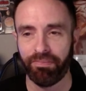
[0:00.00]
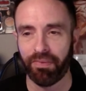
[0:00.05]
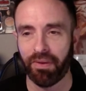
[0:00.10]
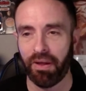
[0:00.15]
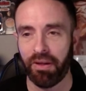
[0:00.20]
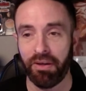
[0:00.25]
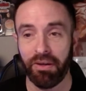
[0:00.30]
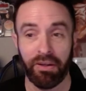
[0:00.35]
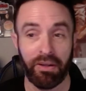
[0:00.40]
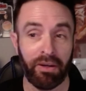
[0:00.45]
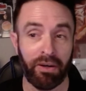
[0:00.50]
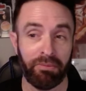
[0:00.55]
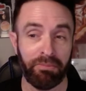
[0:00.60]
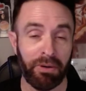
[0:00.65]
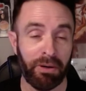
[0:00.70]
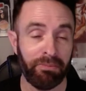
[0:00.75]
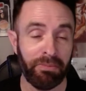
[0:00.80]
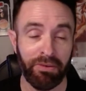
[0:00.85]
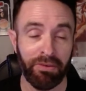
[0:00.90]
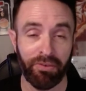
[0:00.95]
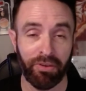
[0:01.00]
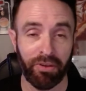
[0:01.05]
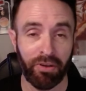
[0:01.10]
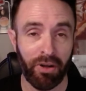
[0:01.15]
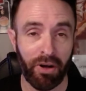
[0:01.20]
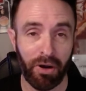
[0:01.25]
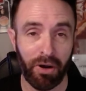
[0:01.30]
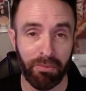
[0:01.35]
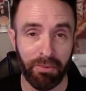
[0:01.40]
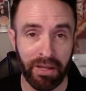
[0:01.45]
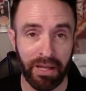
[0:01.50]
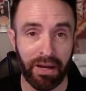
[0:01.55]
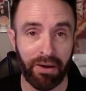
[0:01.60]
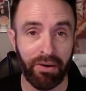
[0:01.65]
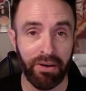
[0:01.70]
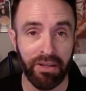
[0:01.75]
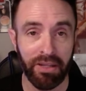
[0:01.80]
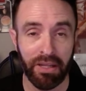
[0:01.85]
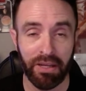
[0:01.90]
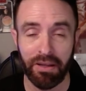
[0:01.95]
I didn't care about Mayfeld at all, but now I
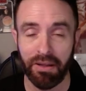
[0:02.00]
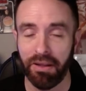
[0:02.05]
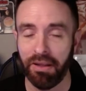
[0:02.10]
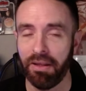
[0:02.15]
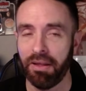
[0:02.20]
did.